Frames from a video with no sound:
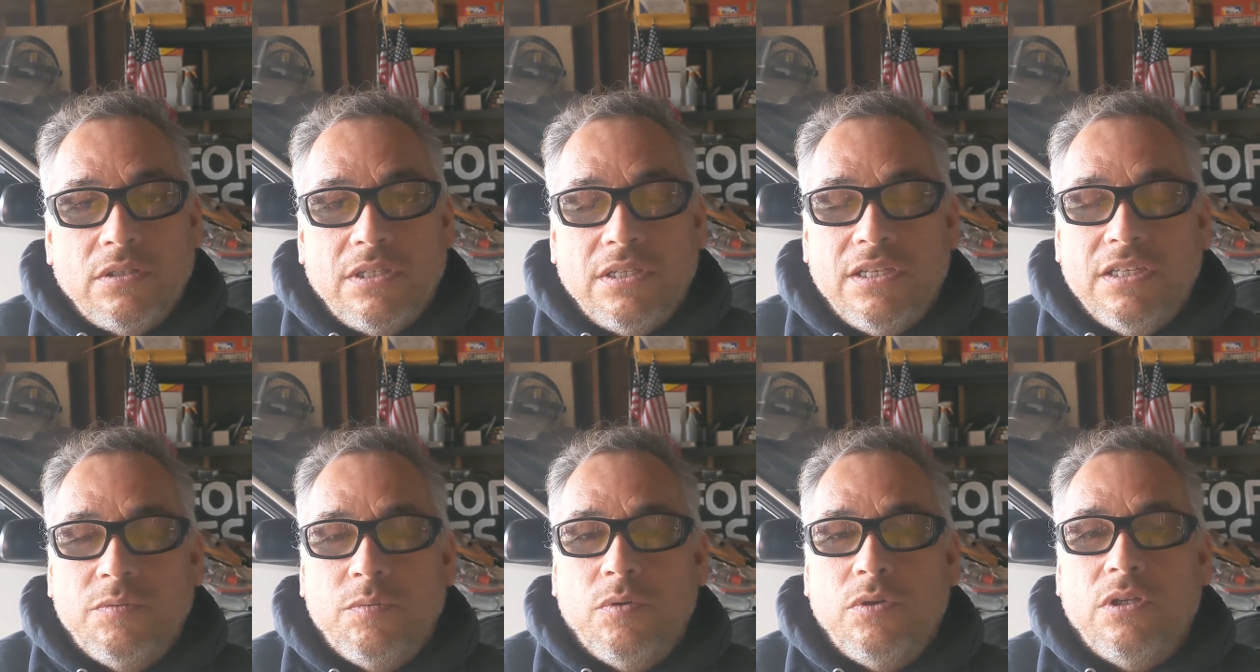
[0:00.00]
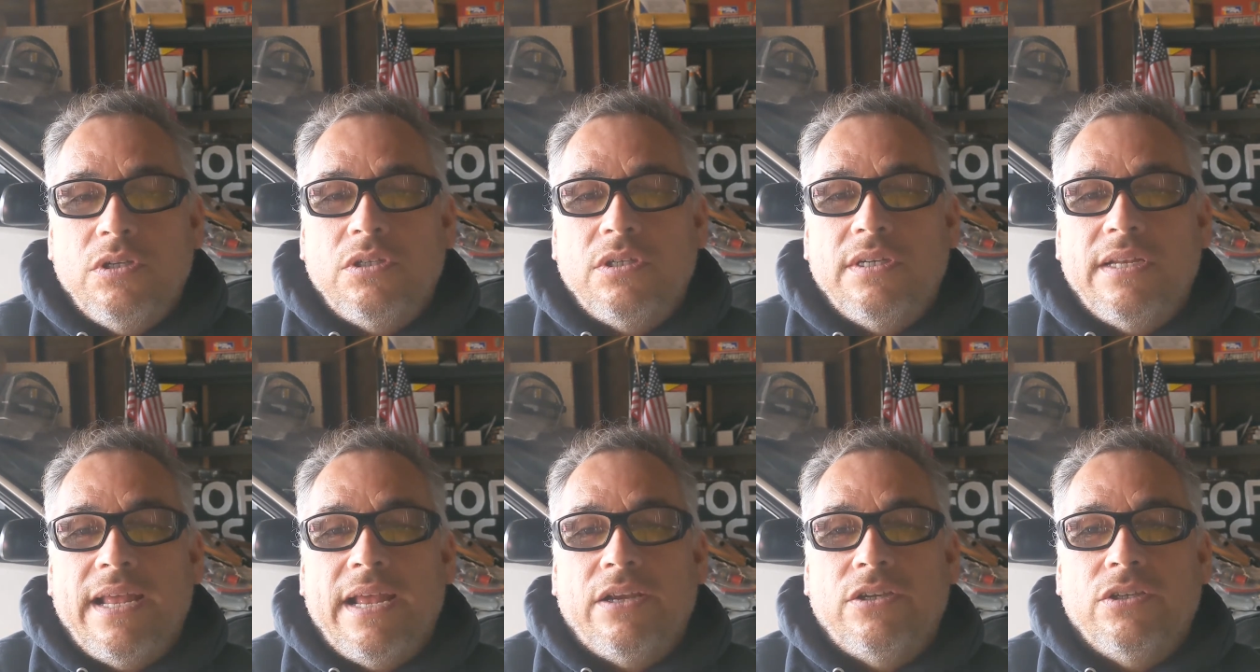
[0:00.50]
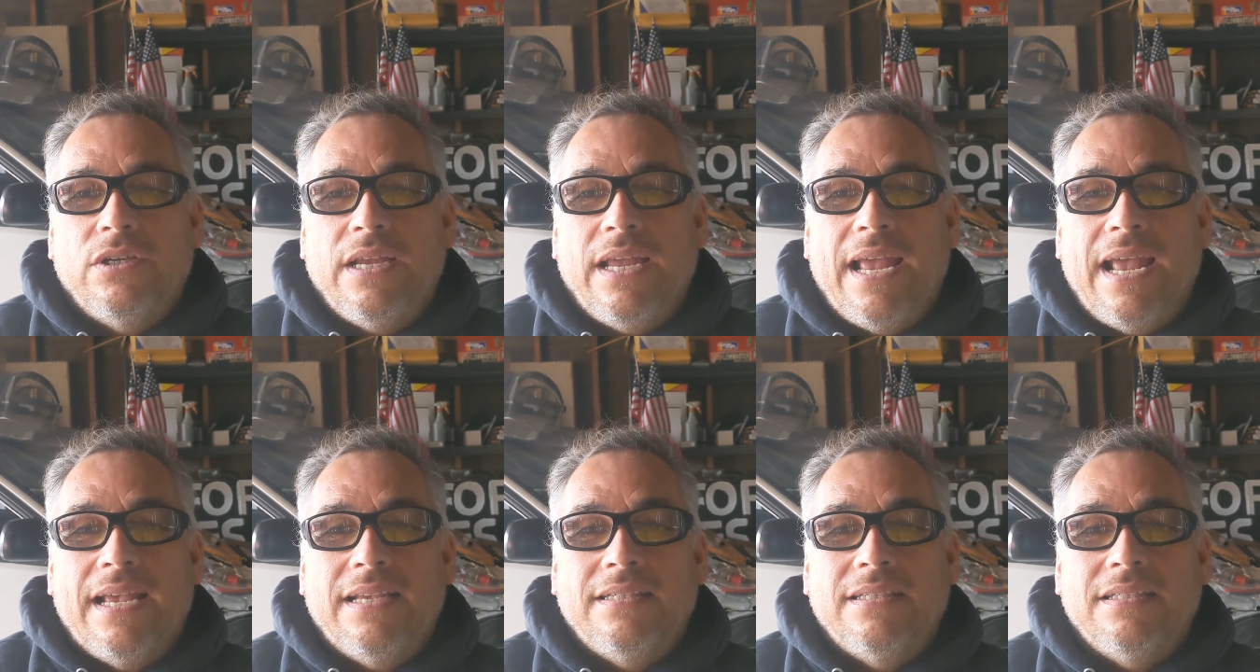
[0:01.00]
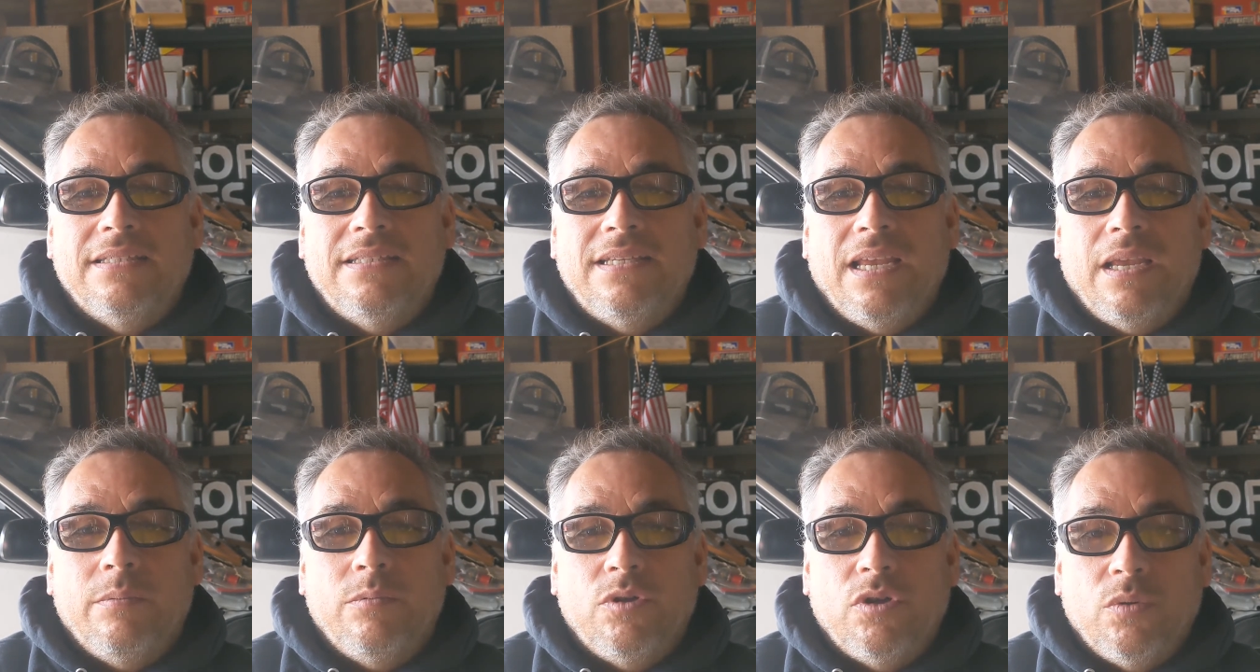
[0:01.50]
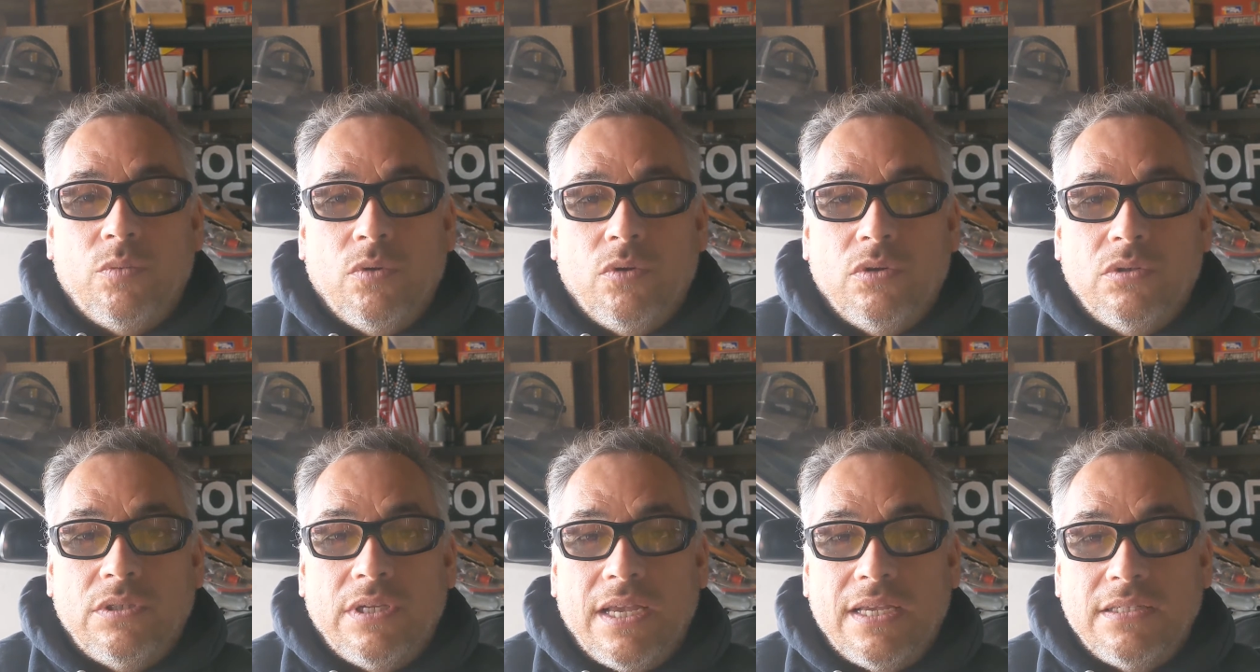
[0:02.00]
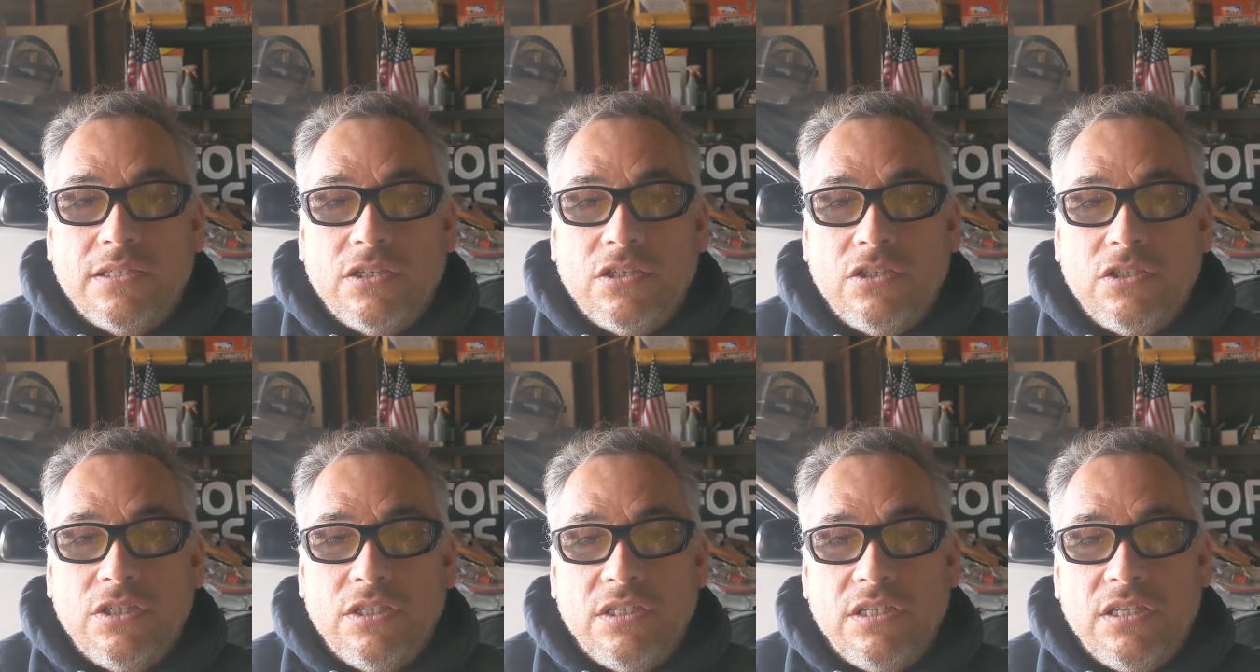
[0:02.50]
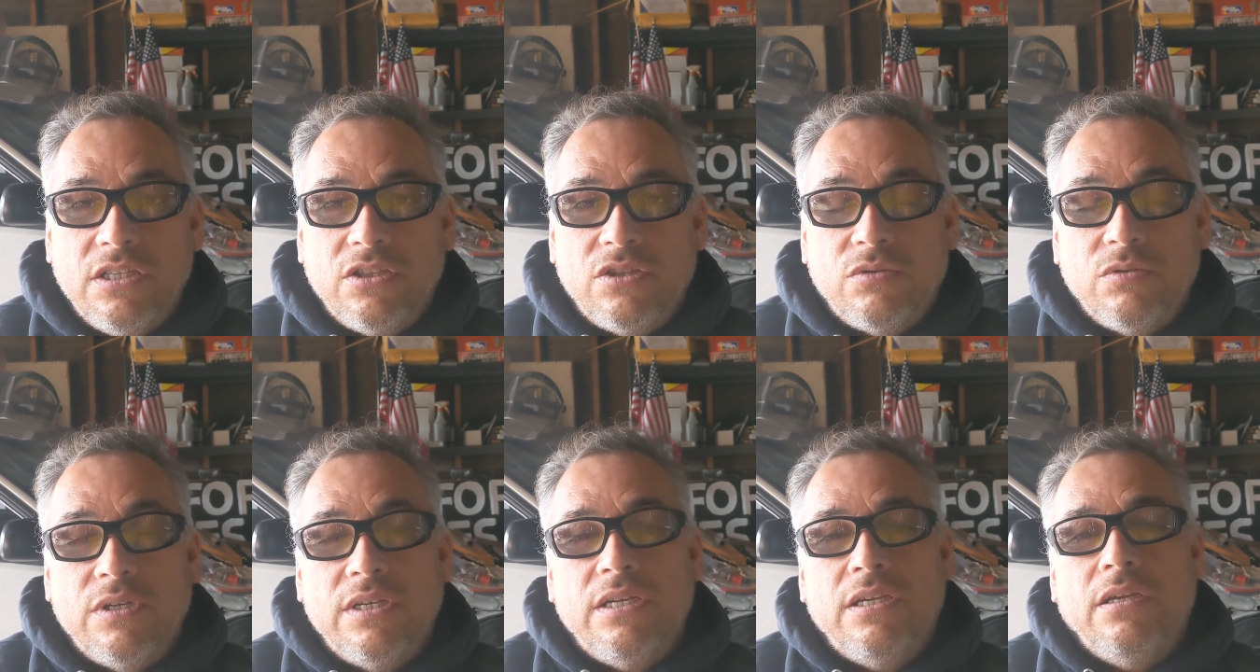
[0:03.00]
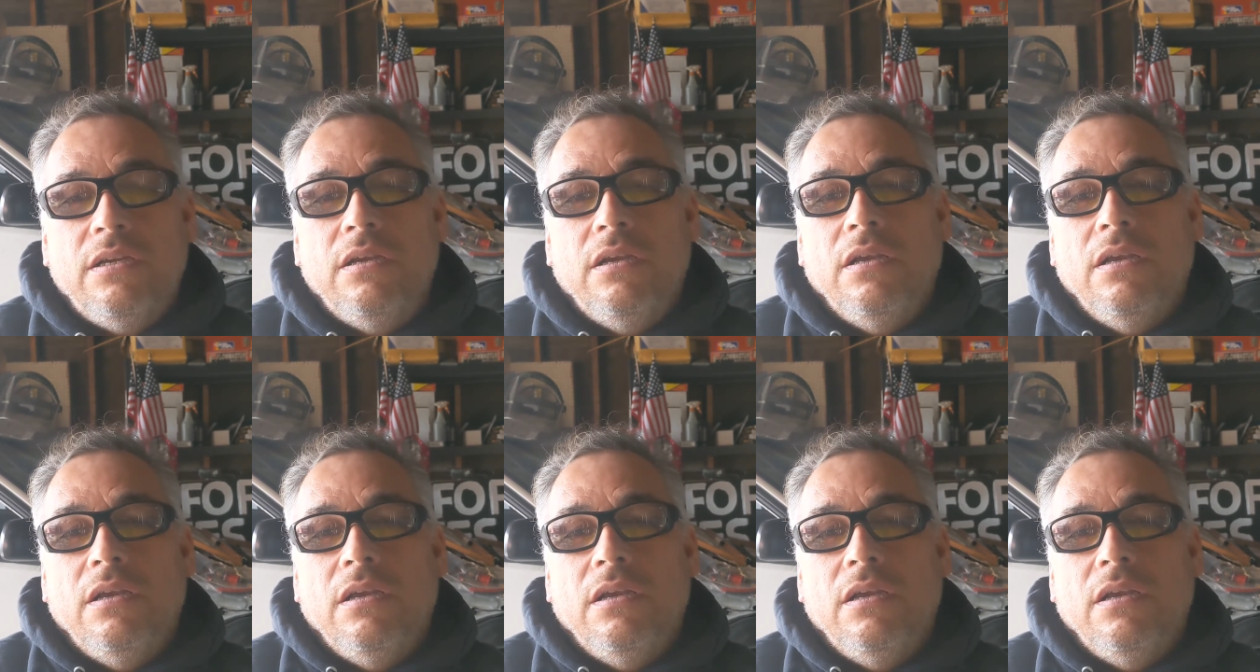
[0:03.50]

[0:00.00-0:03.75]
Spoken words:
The NISMO edition actually has the same turbos as a GT3